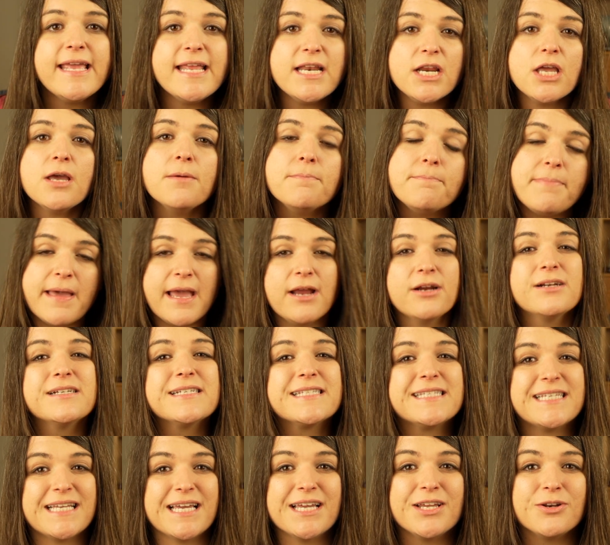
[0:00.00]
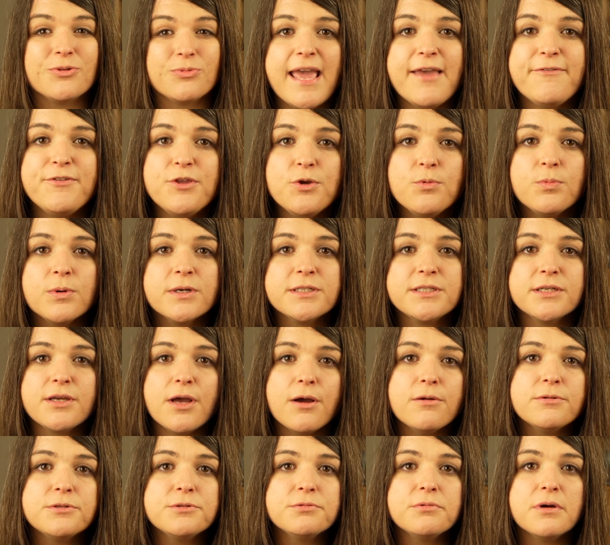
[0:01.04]
In comparison, if you were to
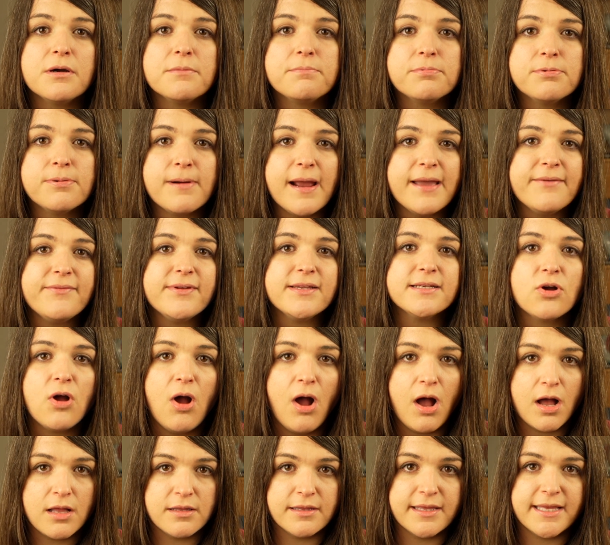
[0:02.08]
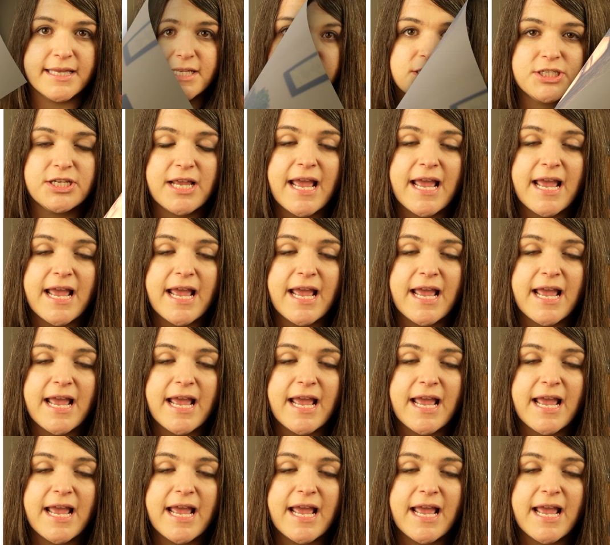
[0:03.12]
go to a private college